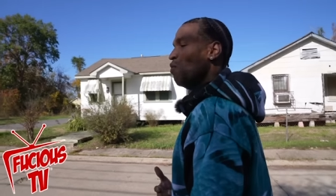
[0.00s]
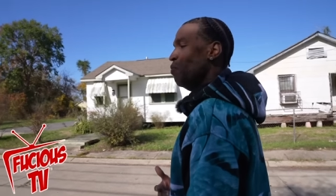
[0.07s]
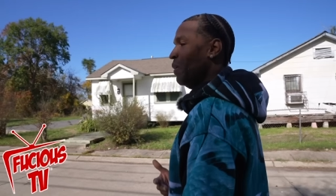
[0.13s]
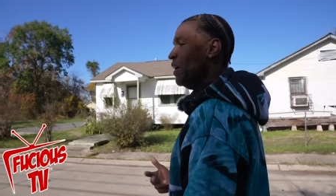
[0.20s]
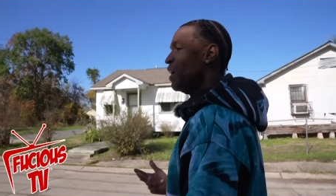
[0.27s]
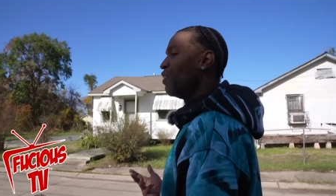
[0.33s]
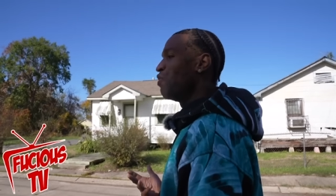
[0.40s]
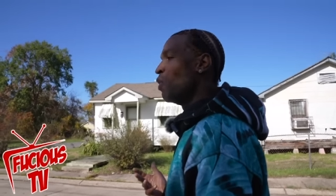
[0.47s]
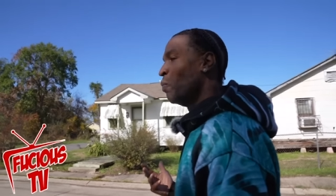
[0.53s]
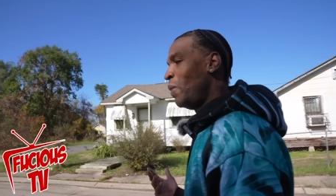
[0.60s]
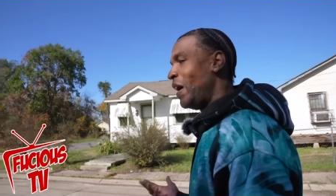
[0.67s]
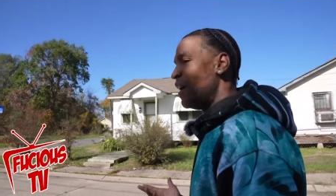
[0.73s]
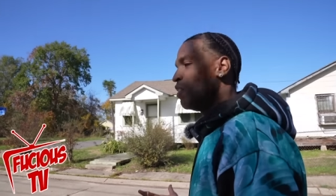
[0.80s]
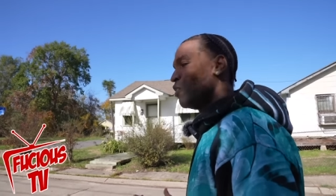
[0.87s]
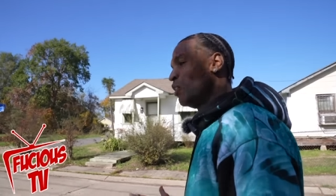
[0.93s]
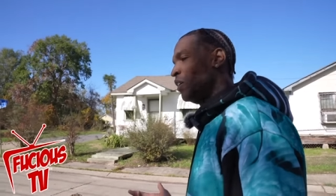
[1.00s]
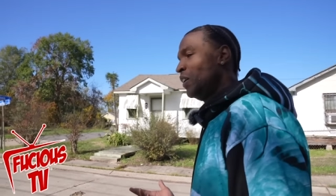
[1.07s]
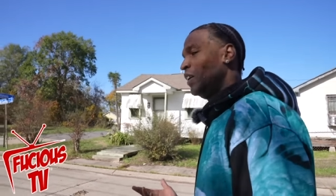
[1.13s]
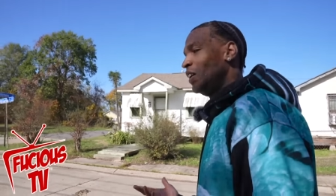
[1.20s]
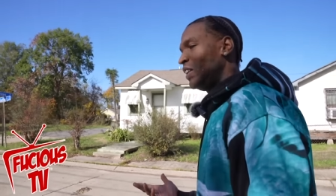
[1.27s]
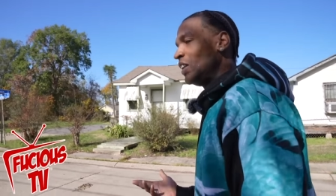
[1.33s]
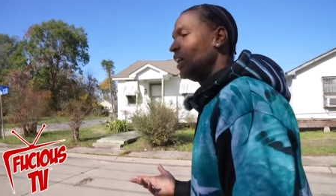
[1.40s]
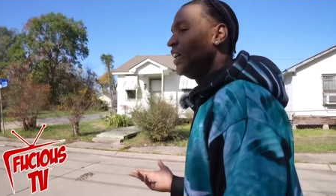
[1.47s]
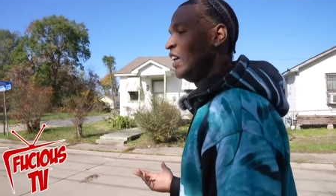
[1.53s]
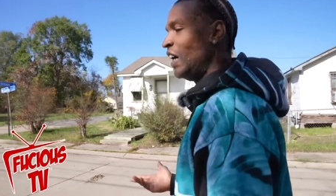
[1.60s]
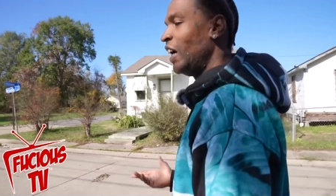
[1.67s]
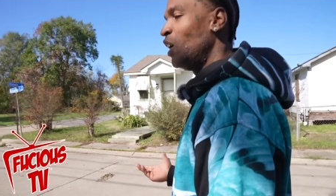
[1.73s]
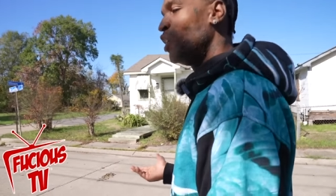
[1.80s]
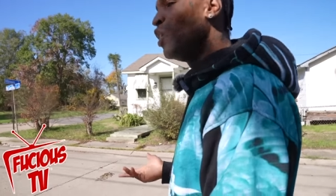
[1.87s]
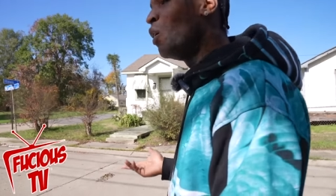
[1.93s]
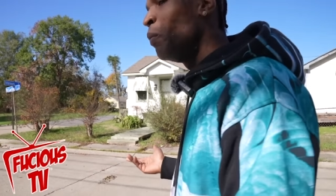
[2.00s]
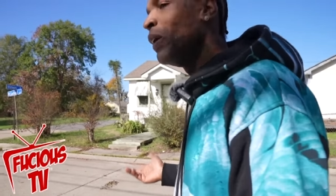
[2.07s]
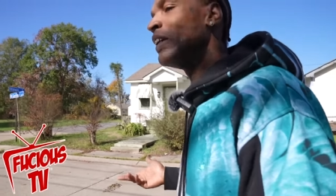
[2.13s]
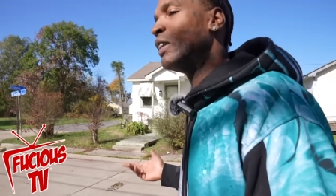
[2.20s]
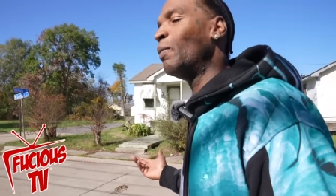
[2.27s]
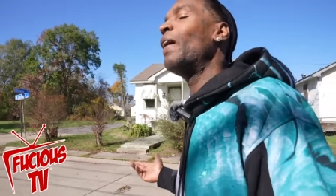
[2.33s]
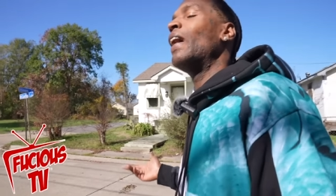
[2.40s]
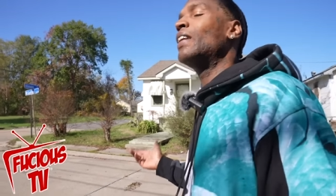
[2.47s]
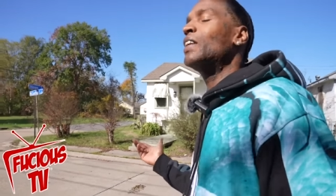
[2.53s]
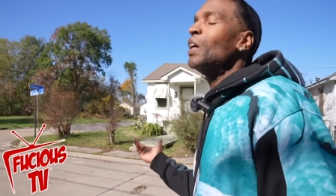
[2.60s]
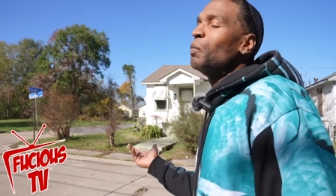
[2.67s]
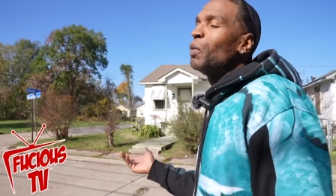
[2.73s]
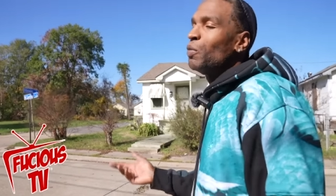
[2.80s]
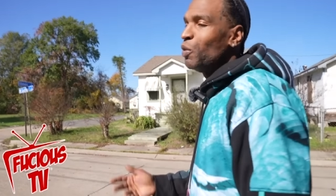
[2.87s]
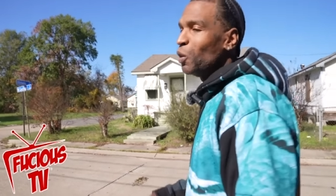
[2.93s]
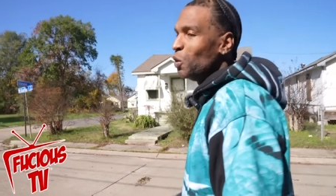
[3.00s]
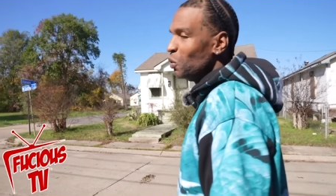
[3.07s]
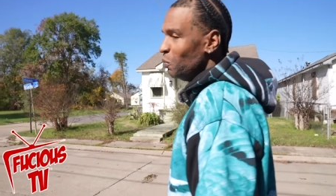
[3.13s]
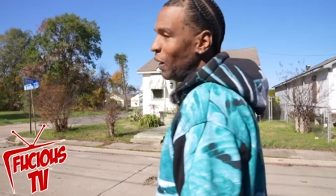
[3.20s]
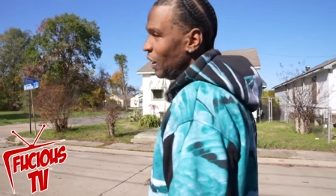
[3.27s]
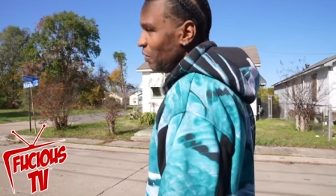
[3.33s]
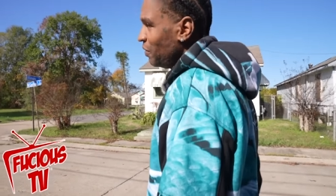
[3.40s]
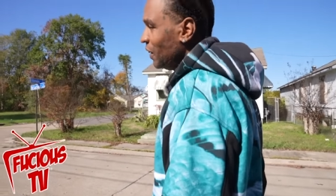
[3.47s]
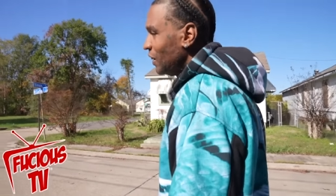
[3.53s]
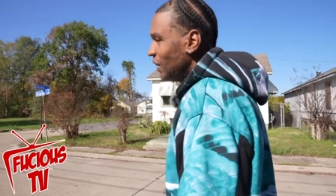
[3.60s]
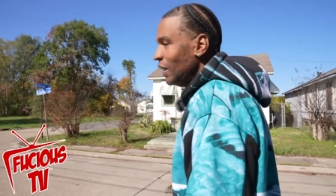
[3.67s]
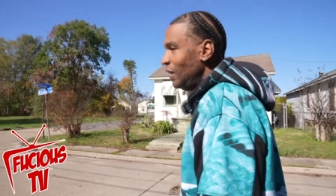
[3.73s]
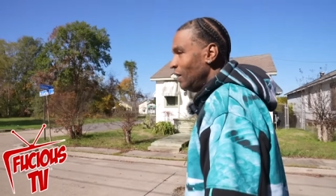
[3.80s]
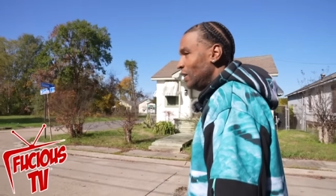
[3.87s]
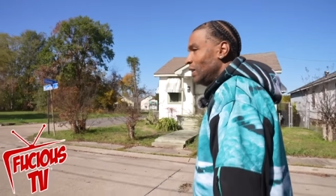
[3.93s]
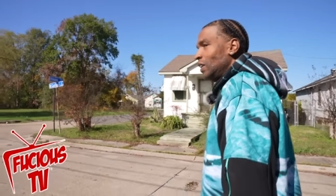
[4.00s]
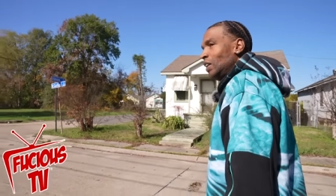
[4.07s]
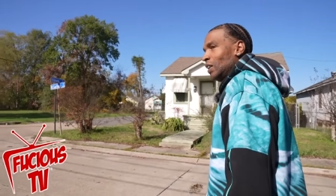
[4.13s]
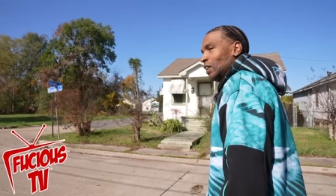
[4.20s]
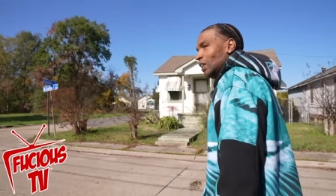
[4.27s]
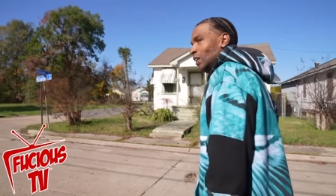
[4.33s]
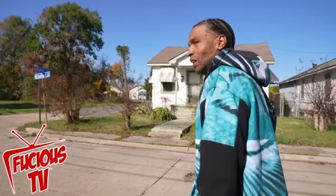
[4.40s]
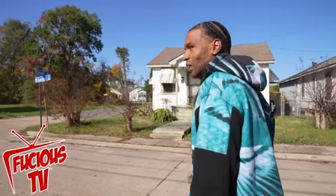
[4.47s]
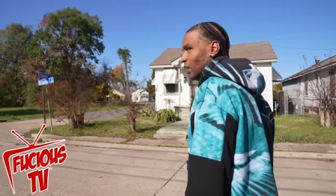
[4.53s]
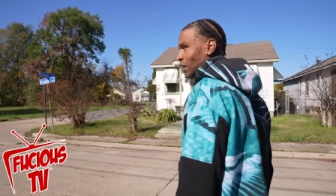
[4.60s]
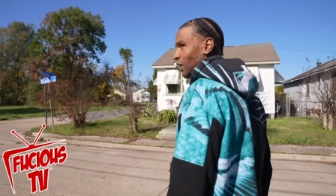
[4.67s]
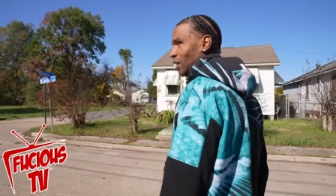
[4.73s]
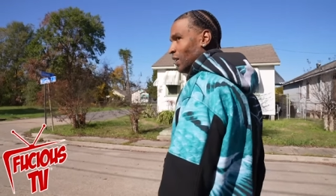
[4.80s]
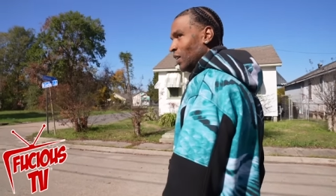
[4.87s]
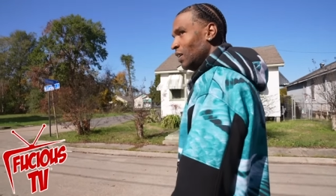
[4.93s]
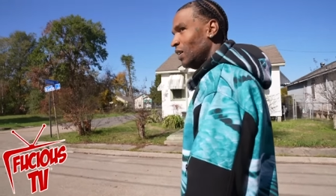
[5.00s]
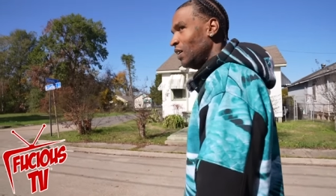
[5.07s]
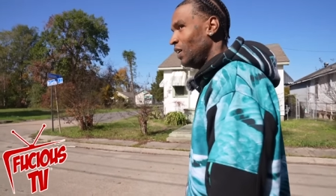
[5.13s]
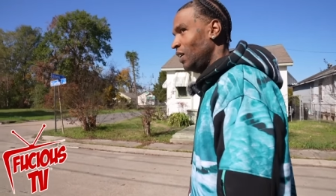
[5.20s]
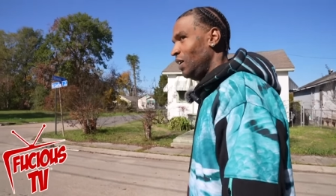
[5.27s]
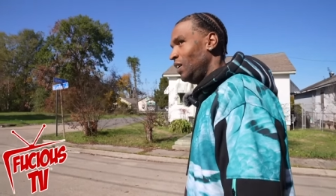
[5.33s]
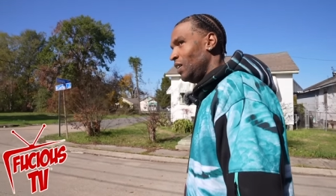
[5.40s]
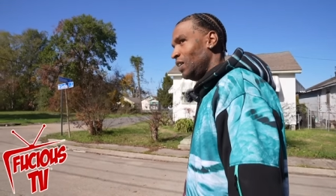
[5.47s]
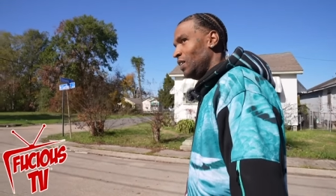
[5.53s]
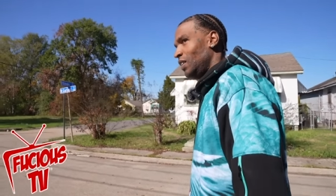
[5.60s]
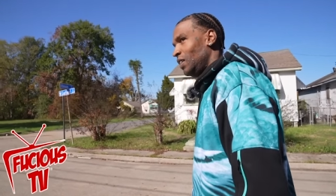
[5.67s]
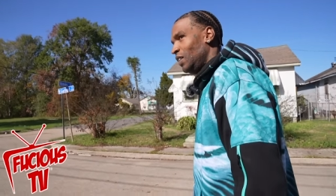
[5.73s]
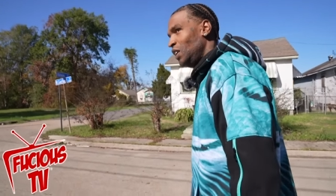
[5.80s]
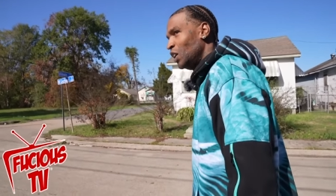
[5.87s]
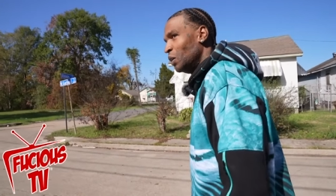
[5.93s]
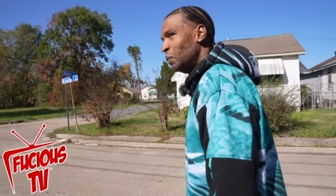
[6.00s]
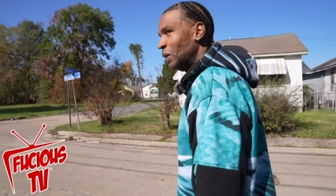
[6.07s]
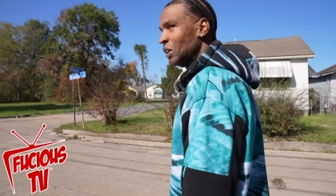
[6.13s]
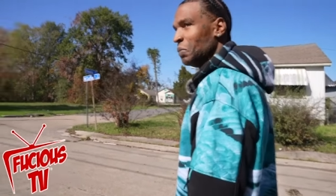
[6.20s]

being from Baton Rouge, yeah, you have been smacked something before you made 15 or 16. Yeah, you have been